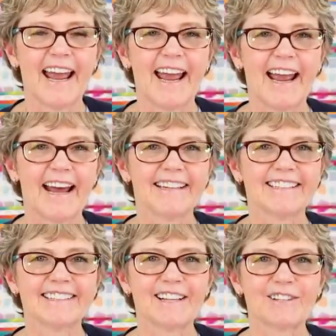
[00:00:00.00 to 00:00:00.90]

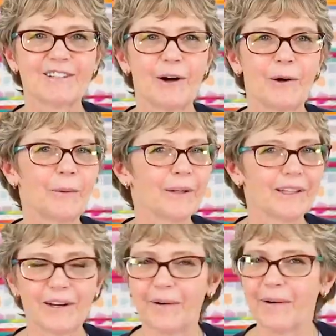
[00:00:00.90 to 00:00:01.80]
And so,
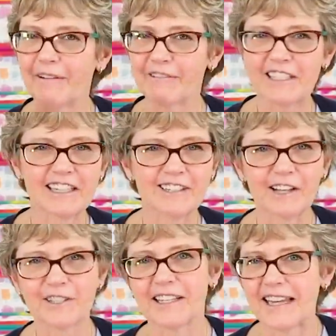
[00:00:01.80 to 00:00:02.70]
you know, every ten
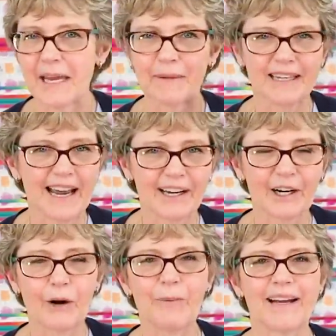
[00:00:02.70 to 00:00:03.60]
dollars that came in, I could
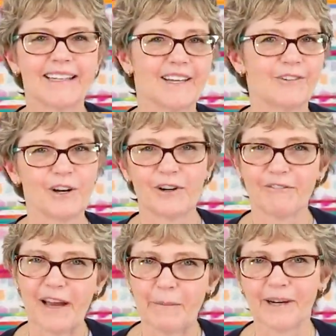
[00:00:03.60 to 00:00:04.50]
go buy another yard of
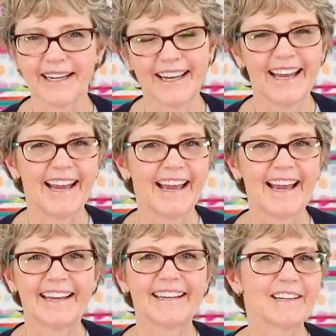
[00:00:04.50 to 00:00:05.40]
fabric.
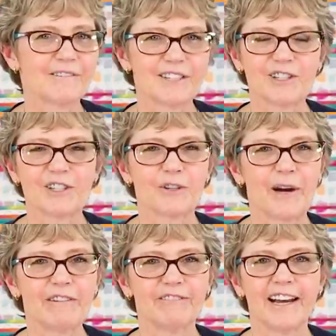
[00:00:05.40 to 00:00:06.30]
And it was just
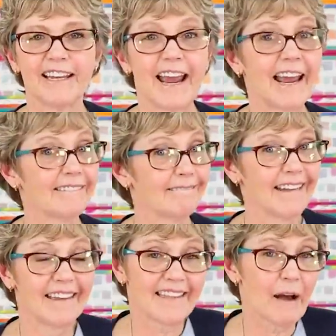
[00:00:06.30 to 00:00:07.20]
great fun. And,
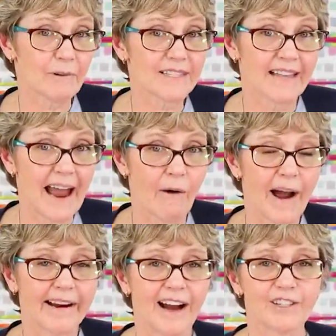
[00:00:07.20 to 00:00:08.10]
and that was how
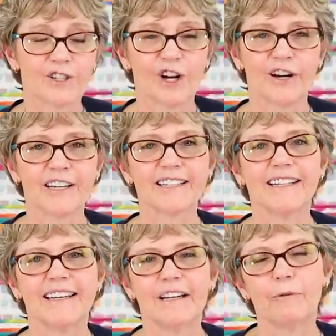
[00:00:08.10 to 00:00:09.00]
I got started.
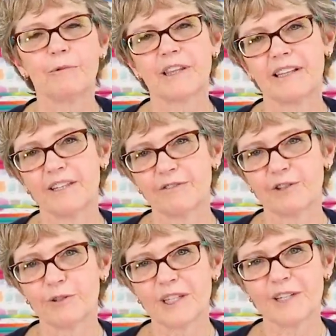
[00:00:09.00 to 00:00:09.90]
Within a
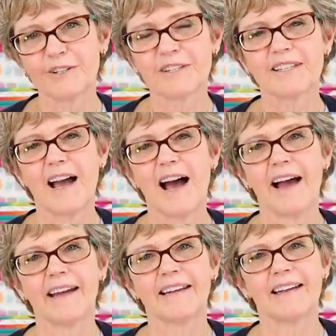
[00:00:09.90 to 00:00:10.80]
few years,
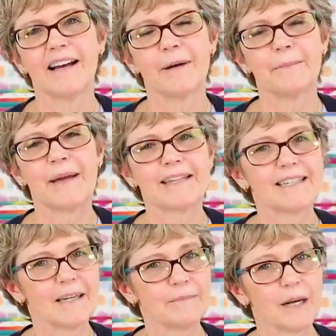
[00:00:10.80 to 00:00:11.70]
I um, had
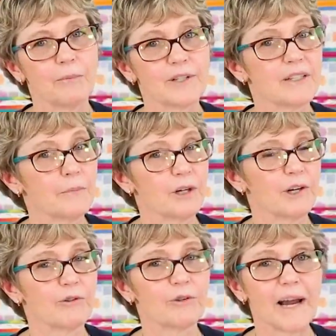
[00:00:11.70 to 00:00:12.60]
teamed up with
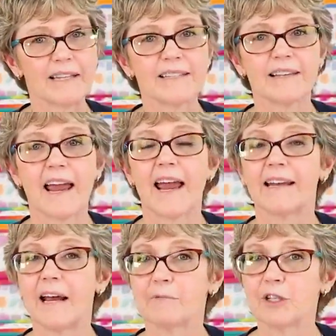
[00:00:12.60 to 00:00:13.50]
Superior Threads,
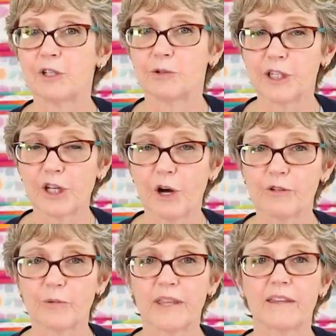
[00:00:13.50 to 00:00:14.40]
and I was doing
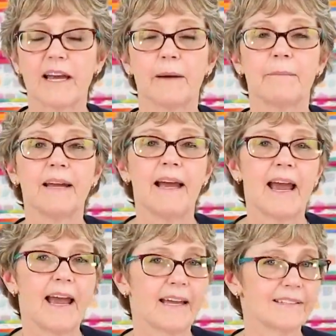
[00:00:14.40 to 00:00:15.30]
shows with them
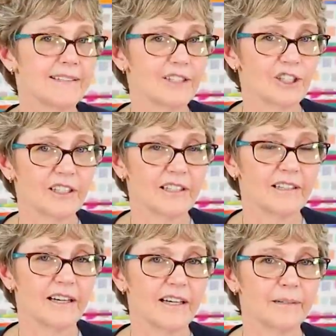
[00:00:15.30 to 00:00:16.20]
and
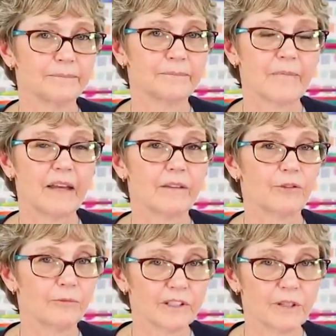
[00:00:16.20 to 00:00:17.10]
teaching um,
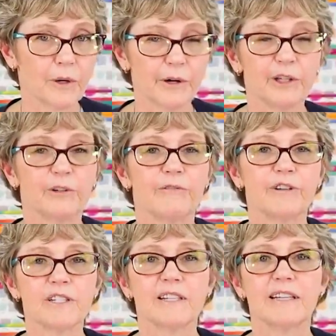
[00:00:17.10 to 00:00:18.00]
Superior
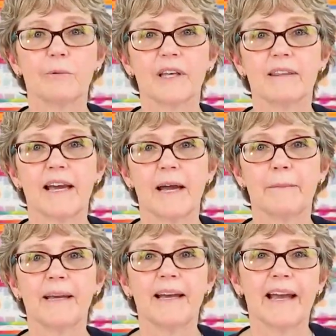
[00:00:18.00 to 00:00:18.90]
University with
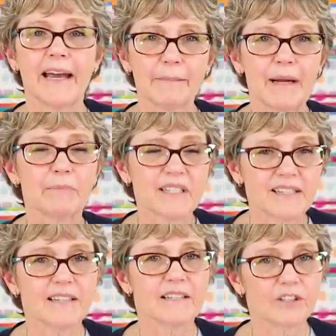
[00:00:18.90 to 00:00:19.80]
them, and my
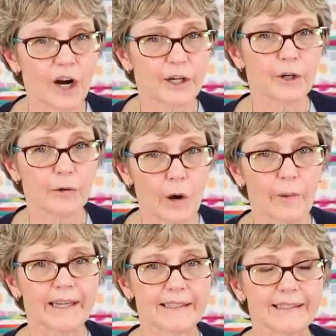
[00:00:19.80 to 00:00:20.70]
business started
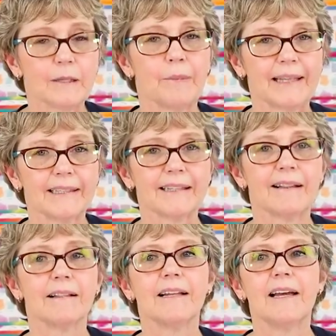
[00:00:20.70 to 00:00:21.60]
growing little by little.